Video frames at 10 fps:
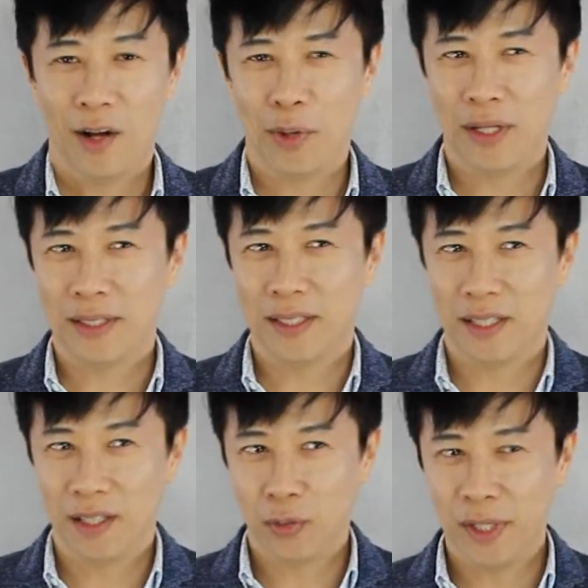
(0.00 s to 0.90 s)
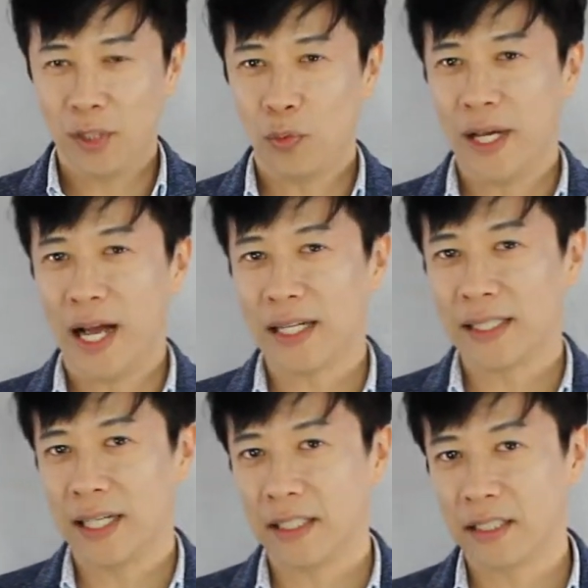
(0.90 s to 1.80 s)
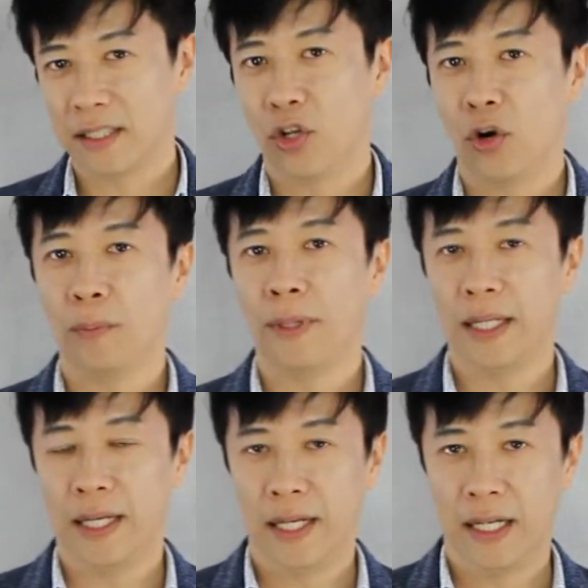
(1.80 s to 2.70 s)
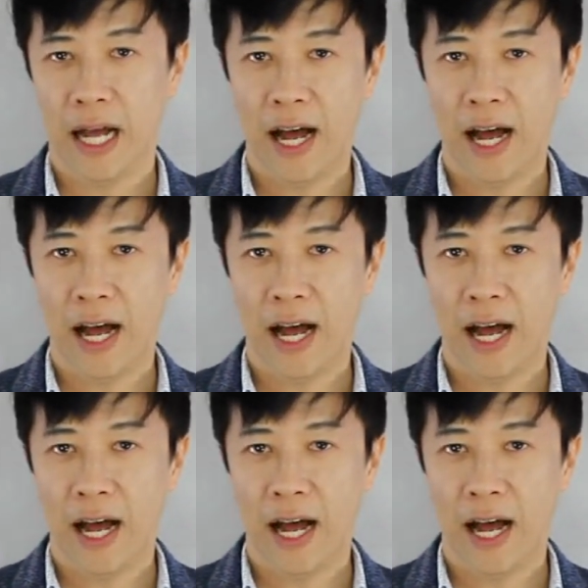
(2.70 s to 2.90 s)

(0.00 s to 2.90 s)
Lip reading: Well, the reason why architects normally,